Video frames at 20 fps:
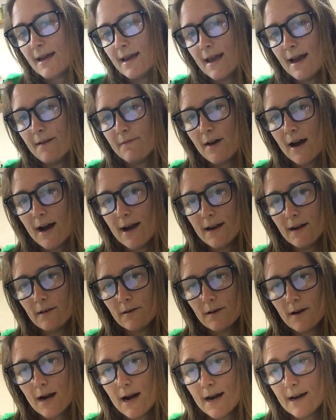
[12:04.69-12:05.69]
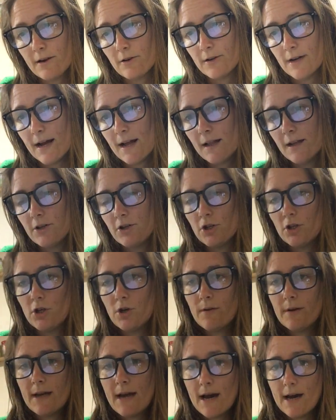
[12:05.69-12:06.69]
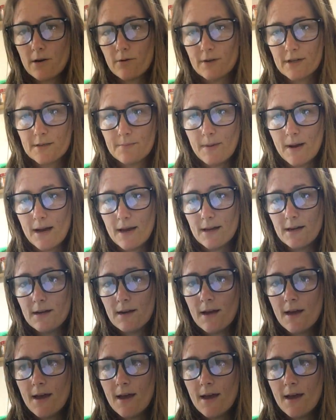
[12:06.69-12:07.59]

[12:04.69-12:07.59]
have higher knowledge and knowing how to respond,